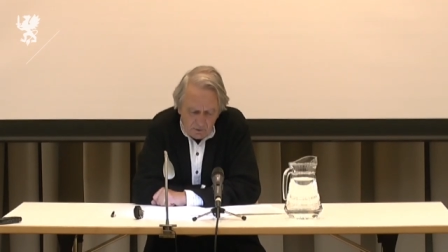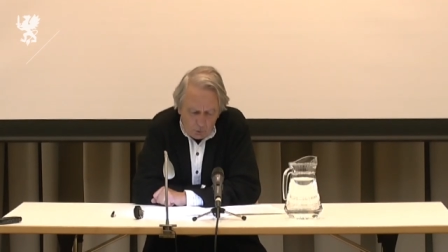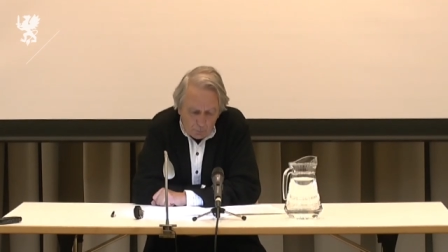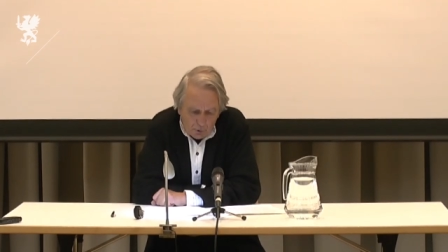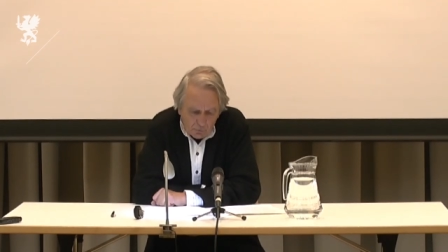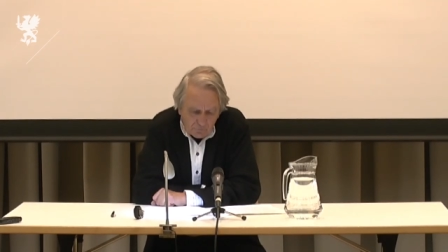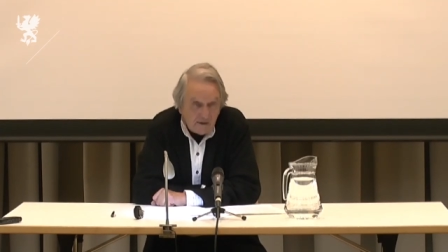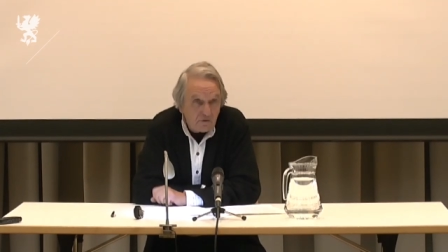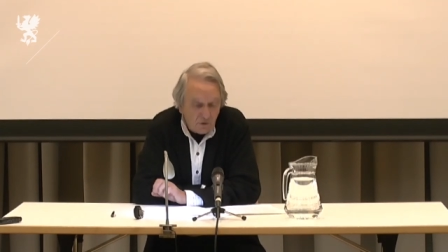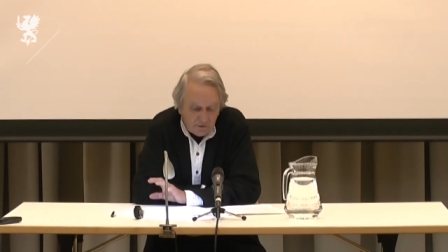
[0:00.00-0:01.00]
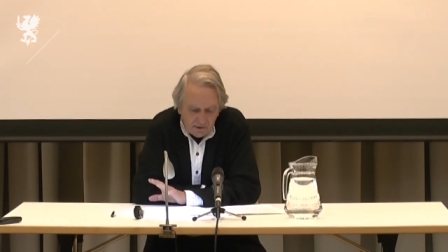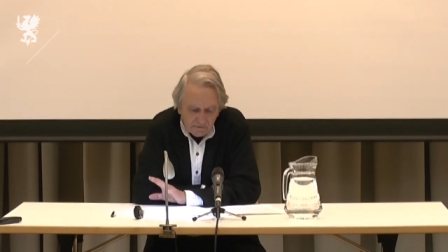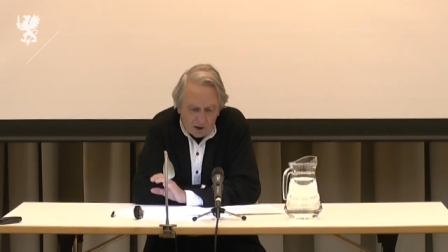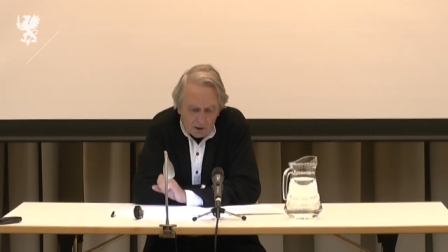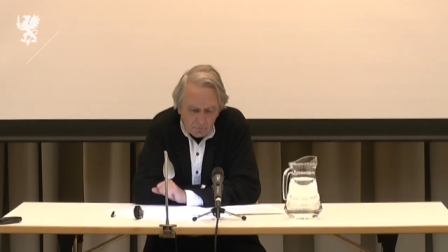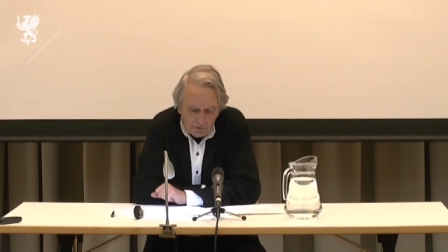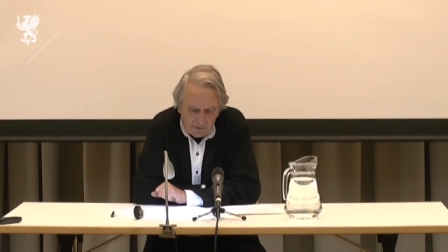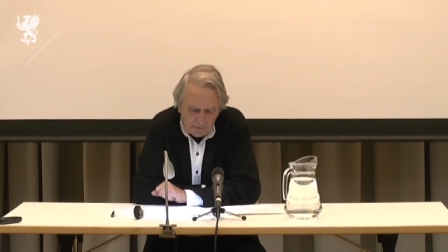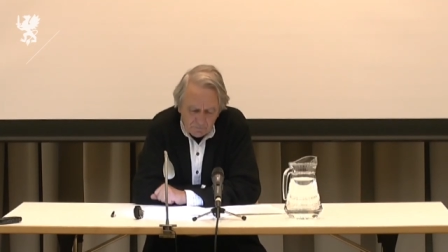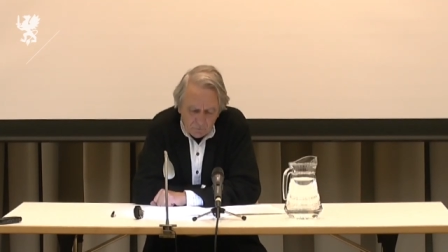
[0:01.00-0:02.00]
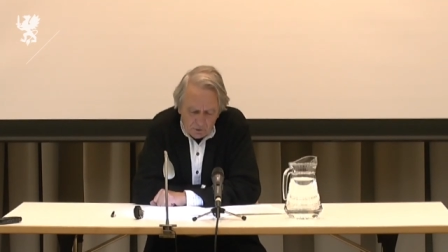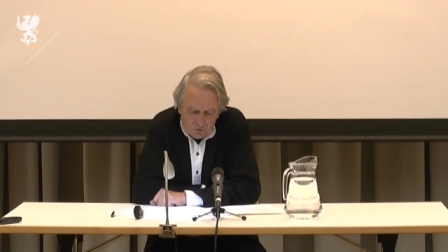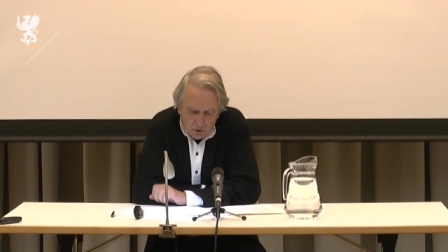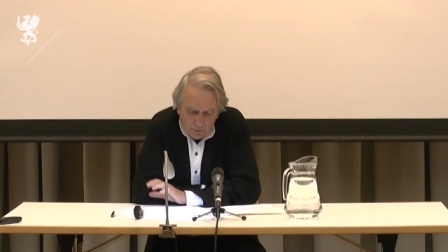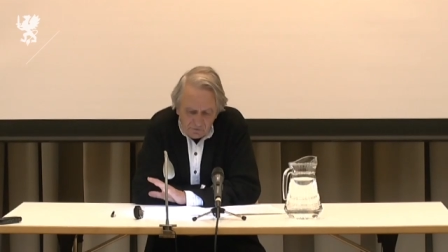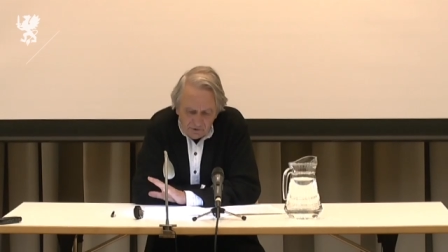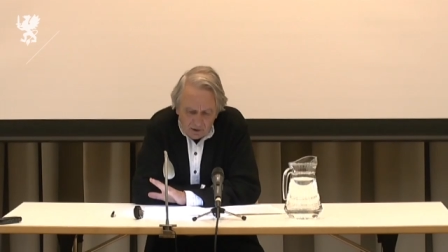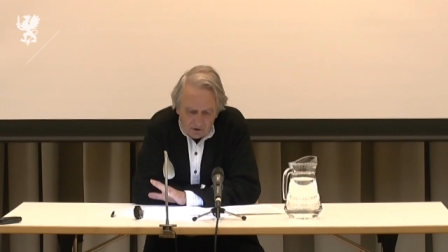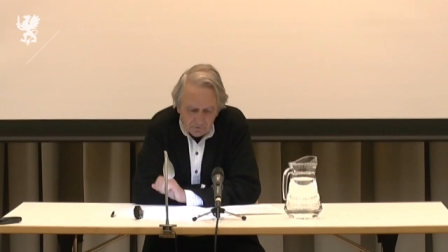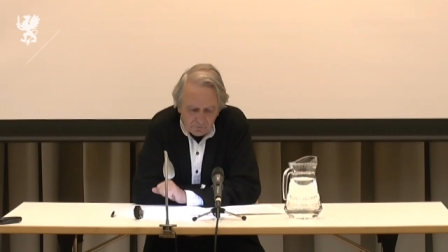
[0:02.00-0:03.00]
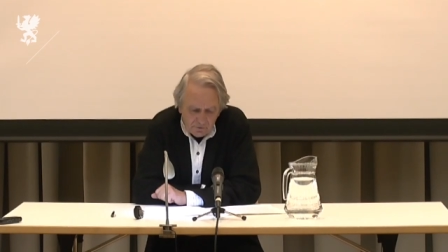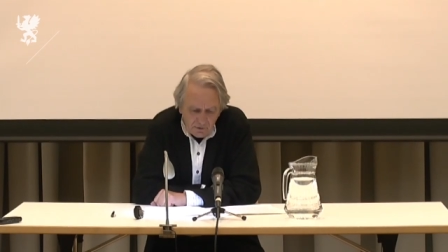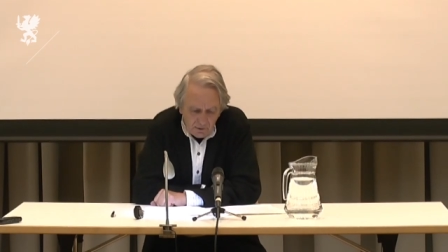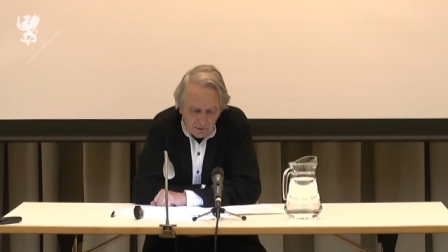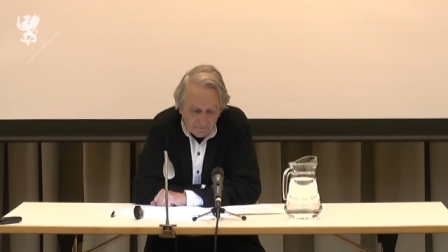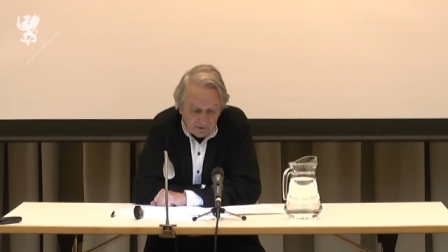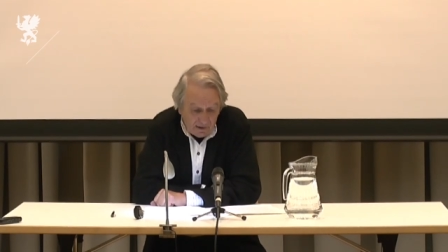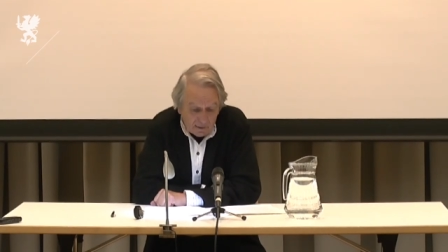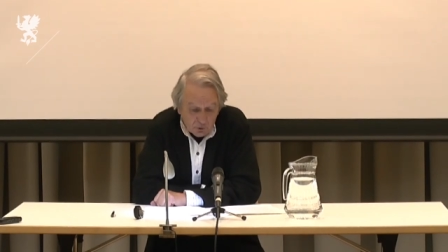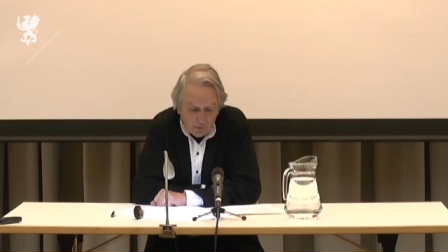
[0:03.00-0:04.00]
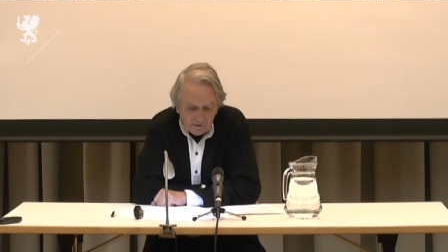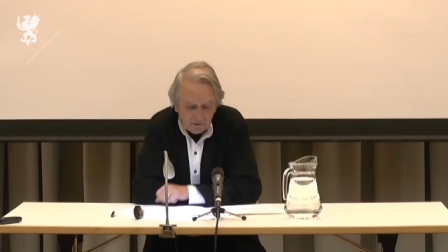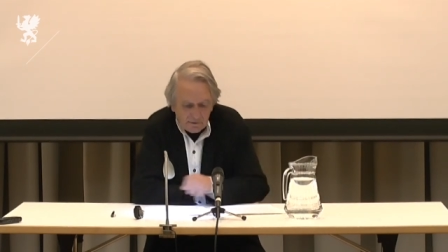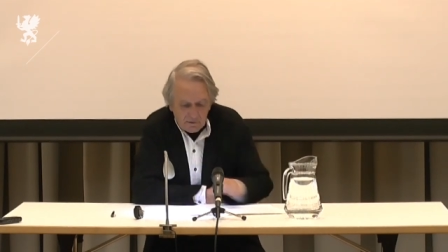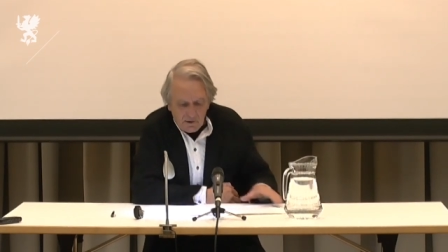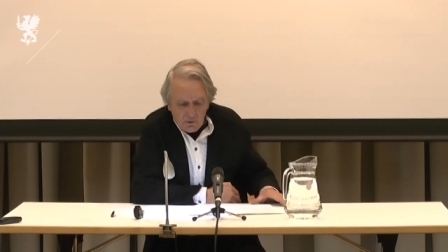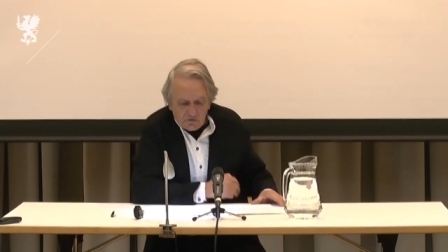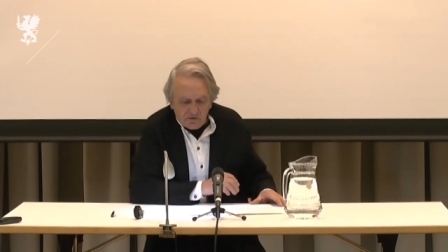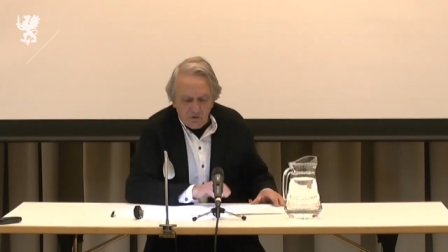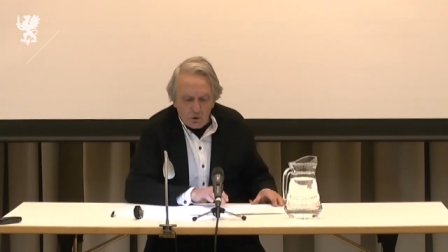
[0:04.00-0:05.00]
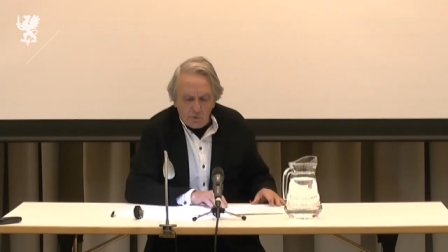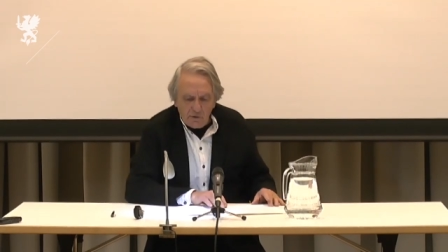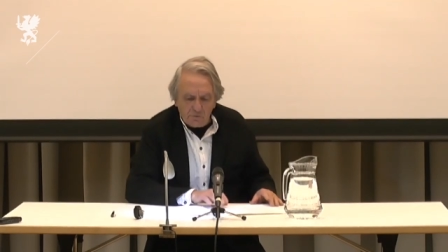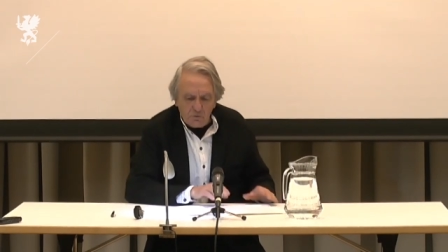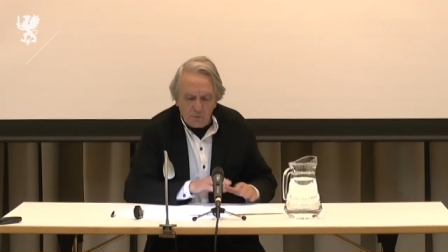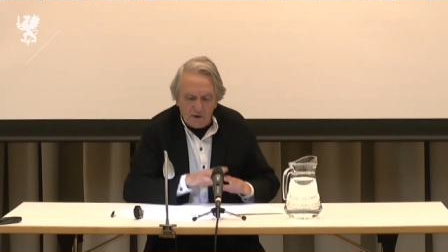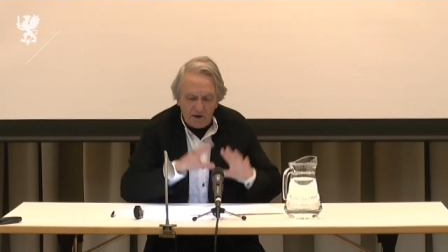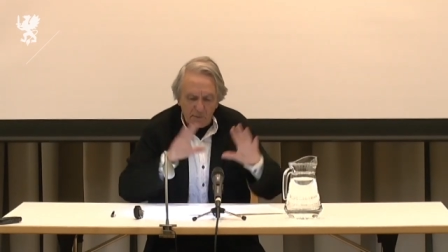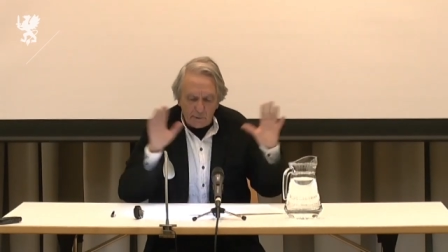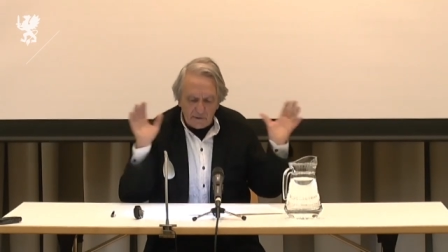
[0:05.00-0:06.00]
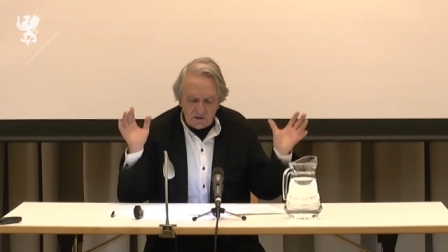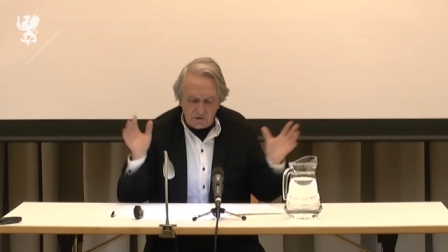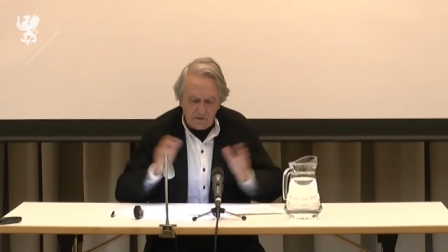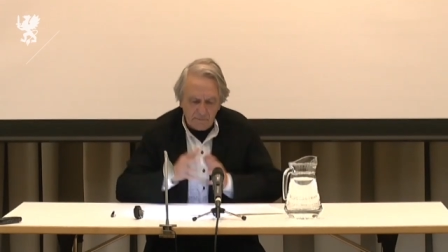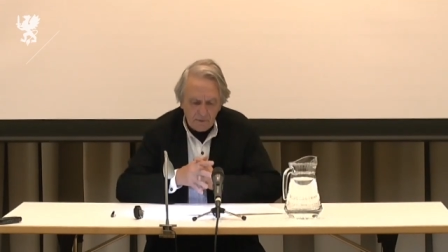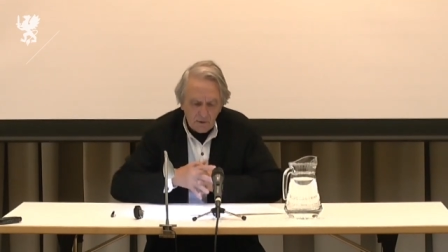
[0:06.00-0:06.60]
a perfect disharmony German philosophy had elaborated a theory of human liberation